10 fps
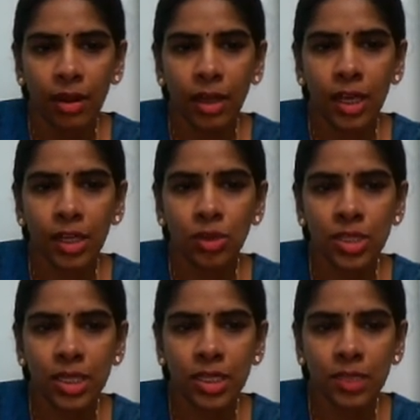
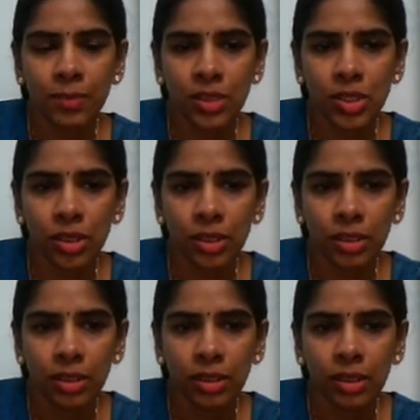Heterogeneous mixture.
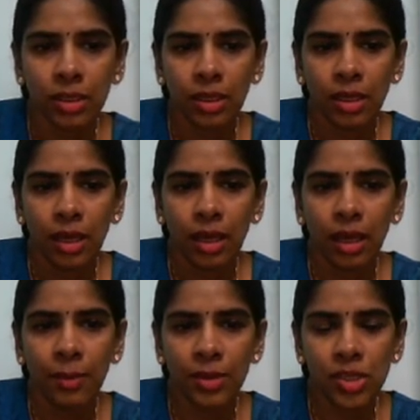
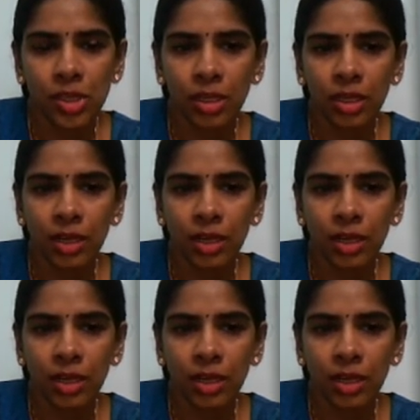A mixture